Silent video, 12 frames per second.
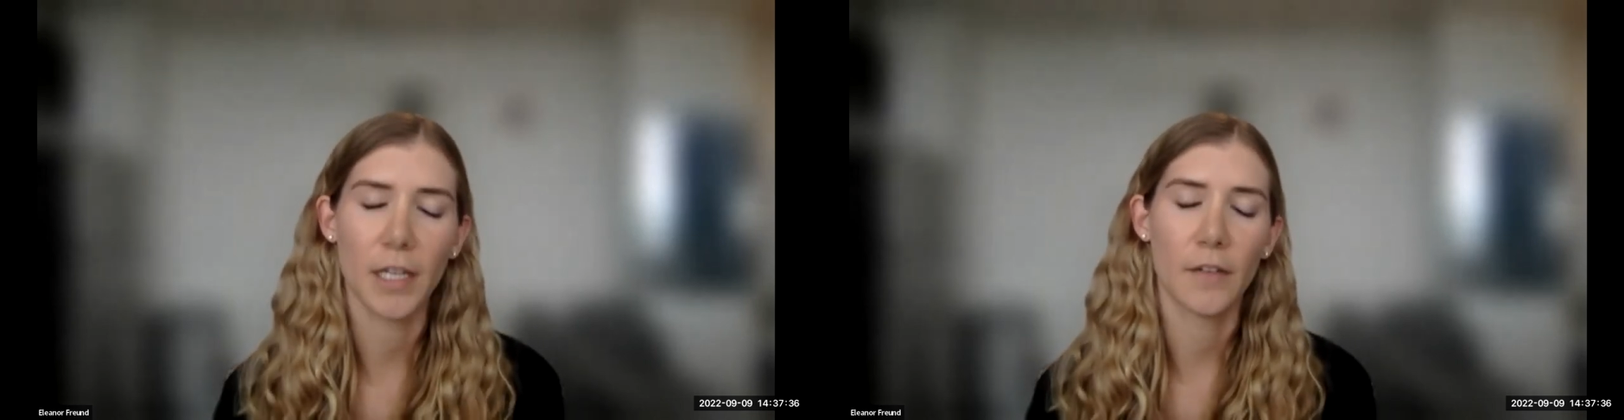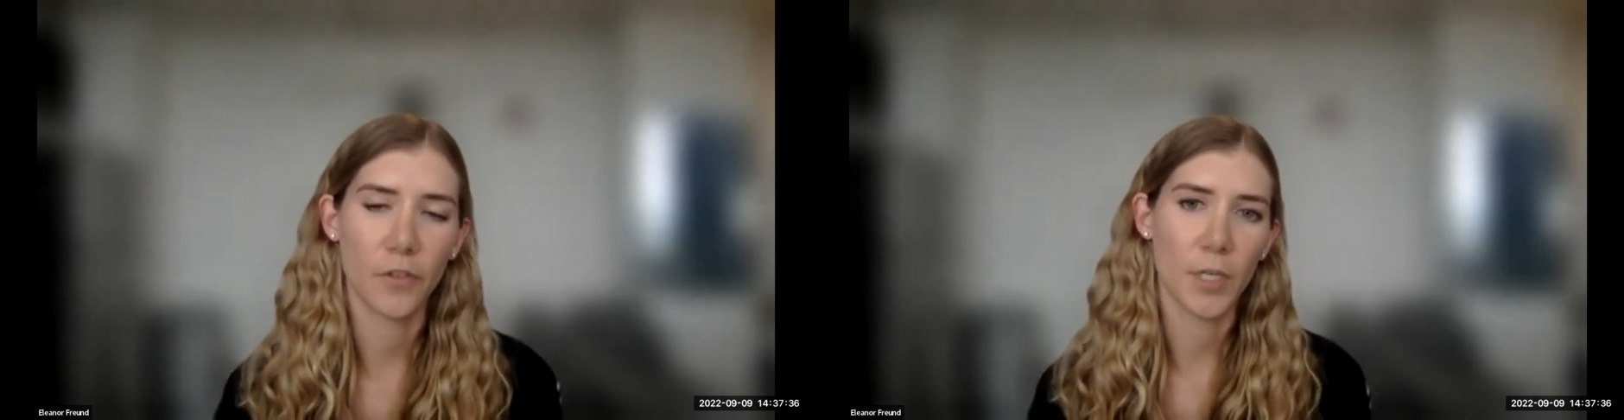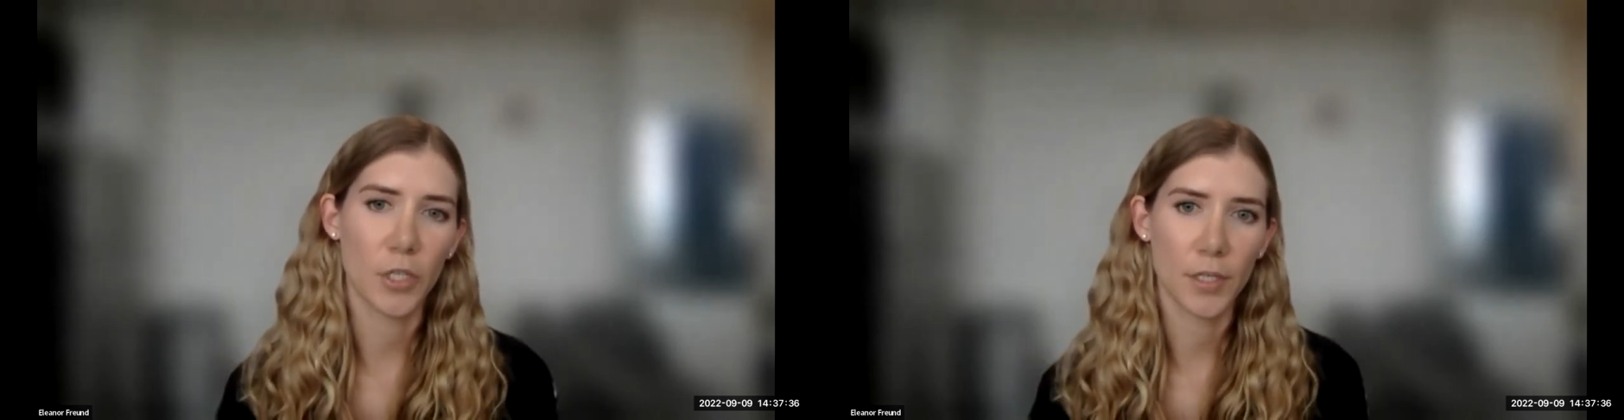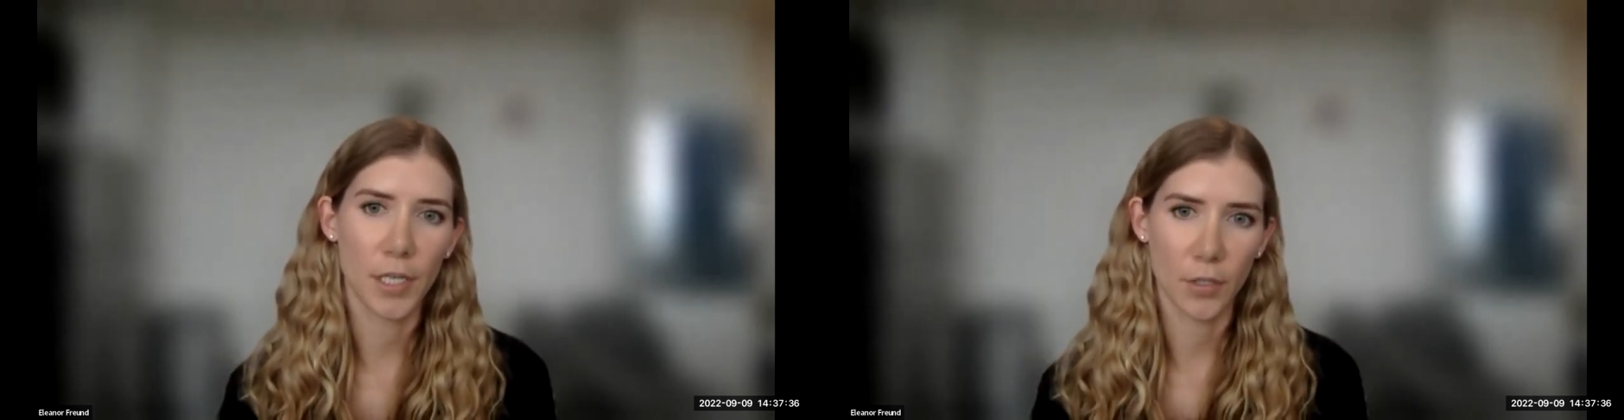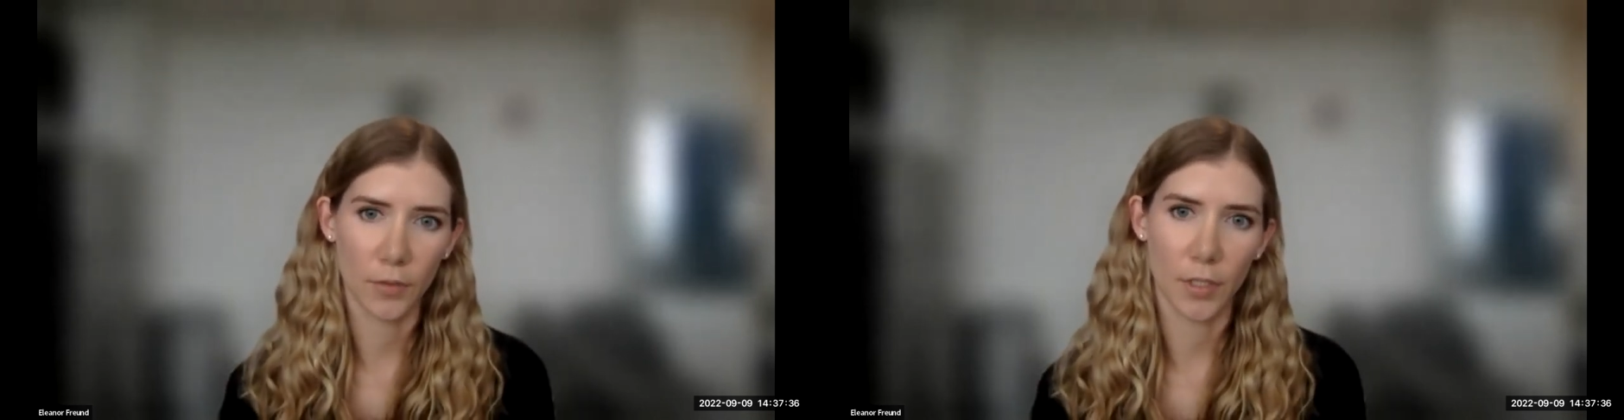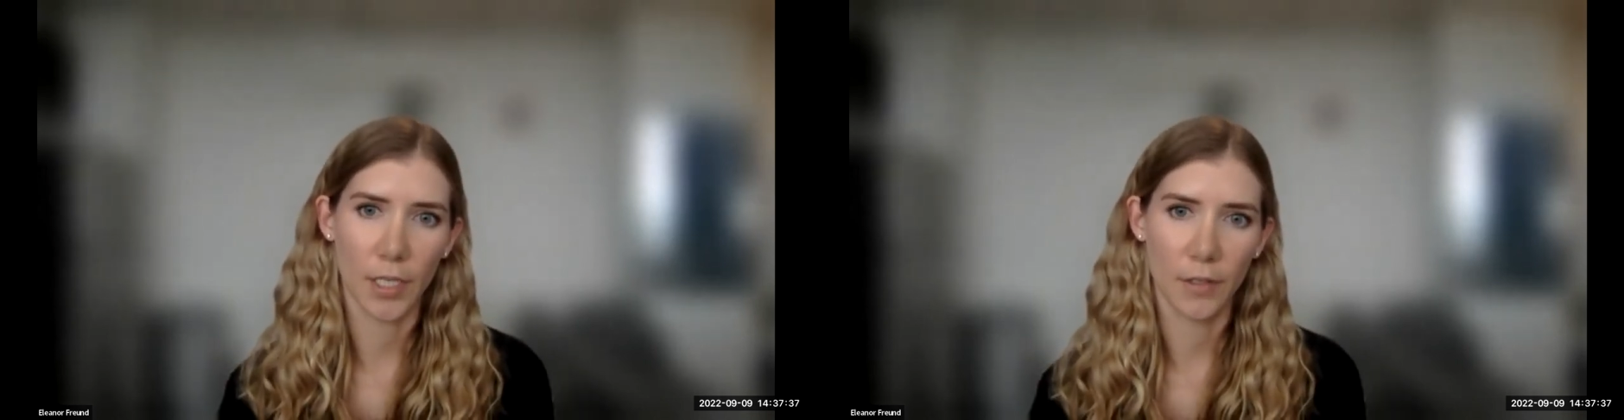information that
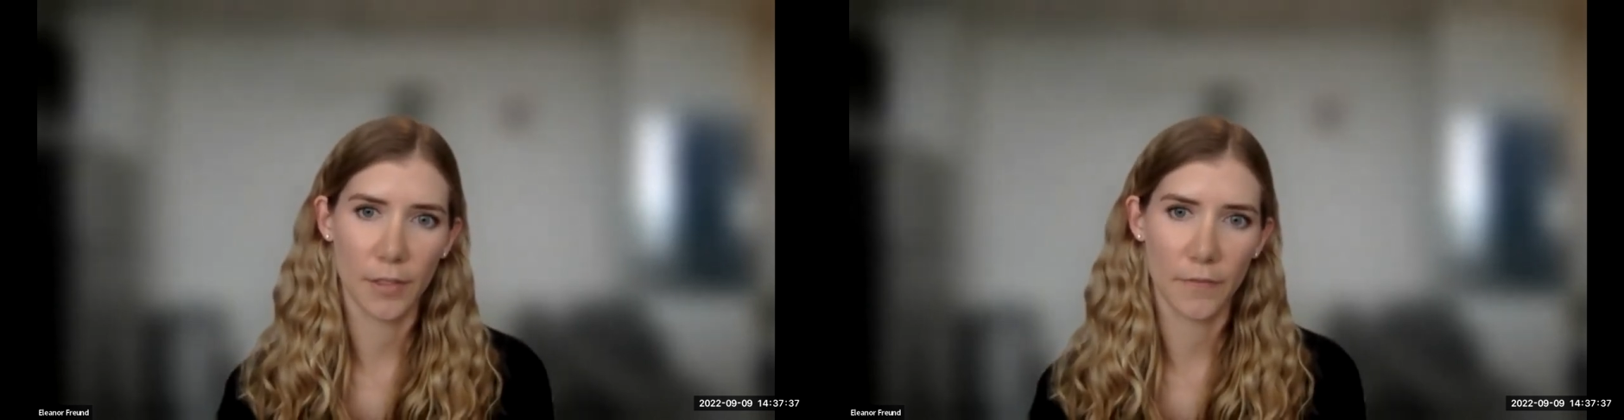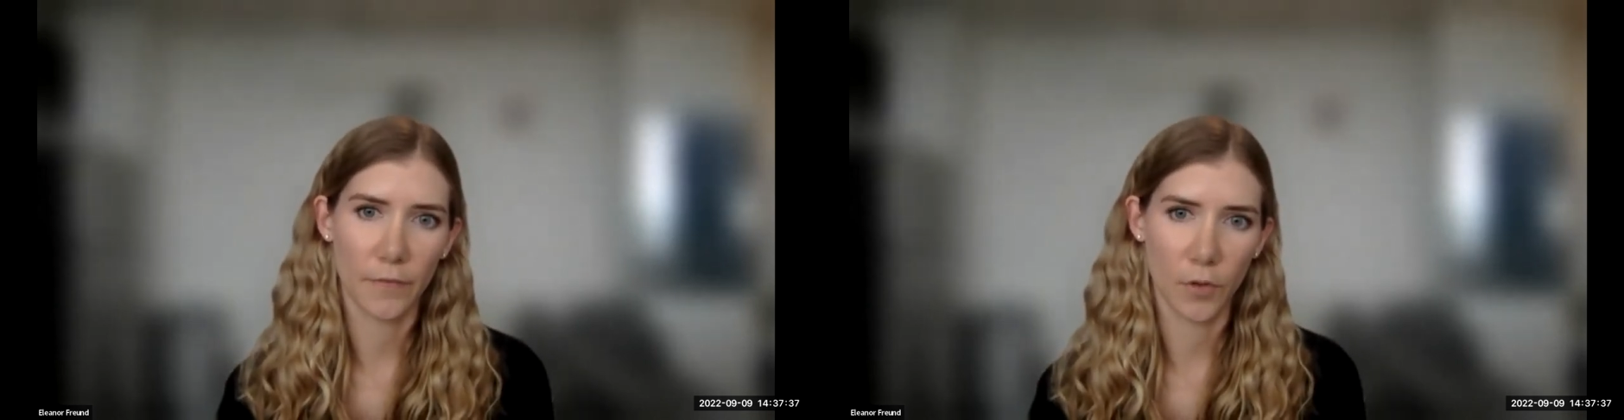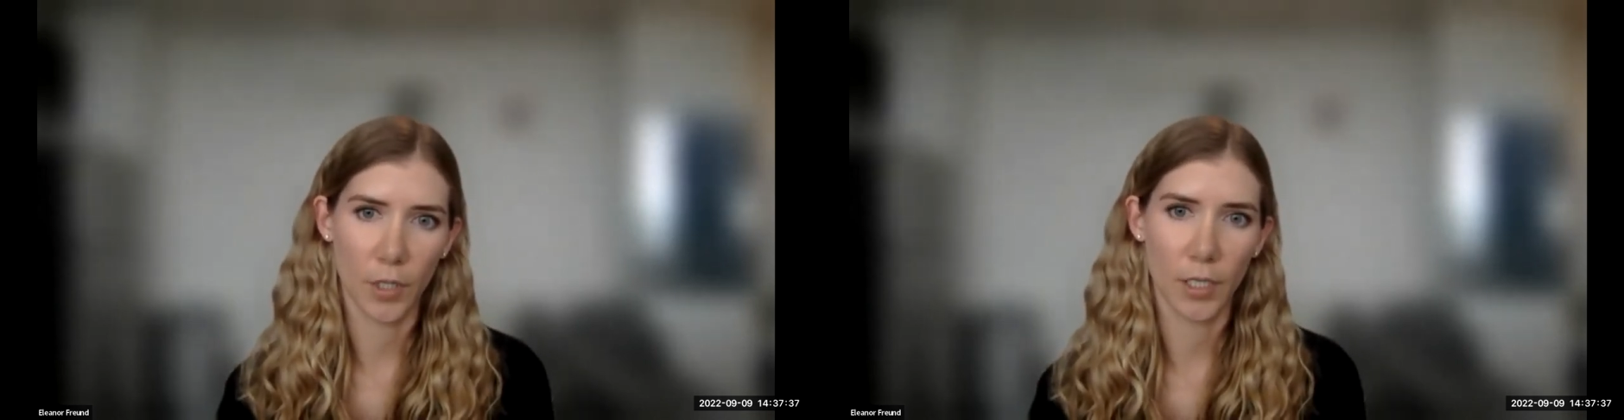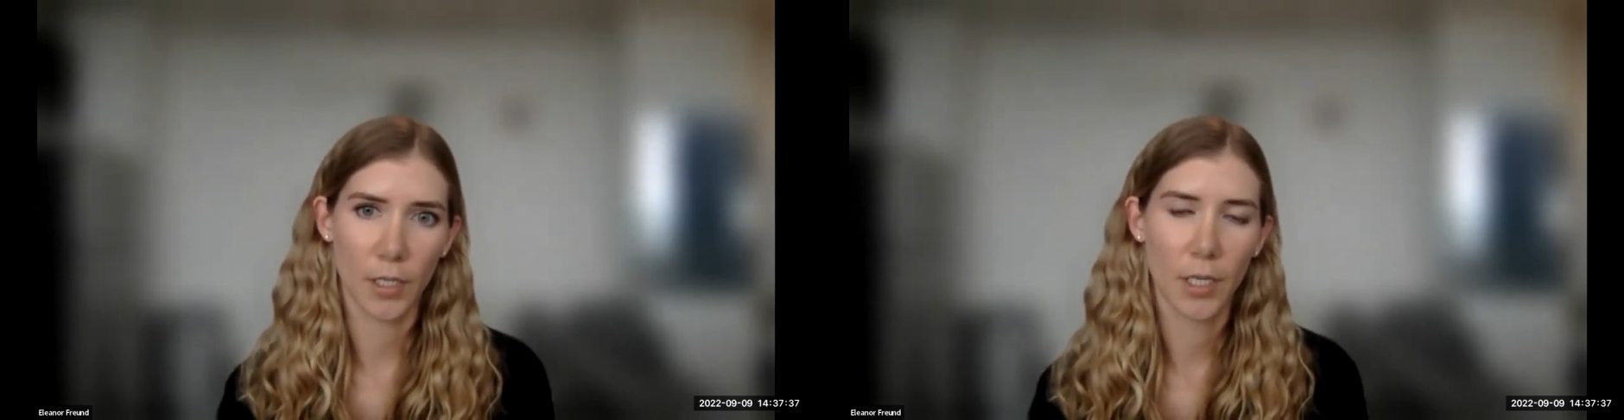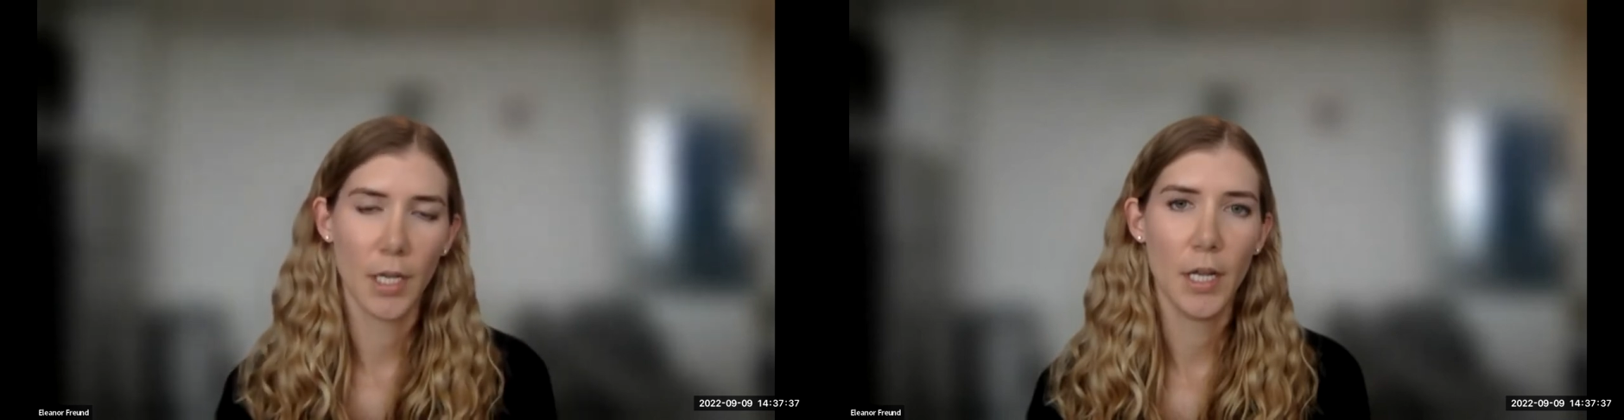you're looking for.